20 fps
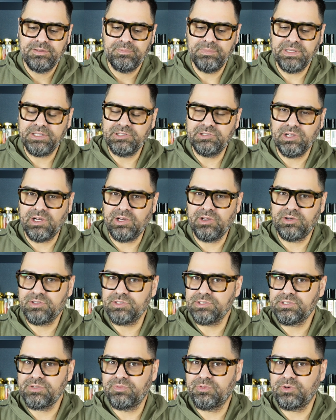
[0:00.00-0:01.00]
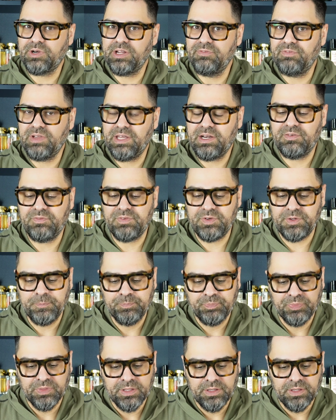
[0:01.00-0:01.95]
McDonald's of Grey Vetiver.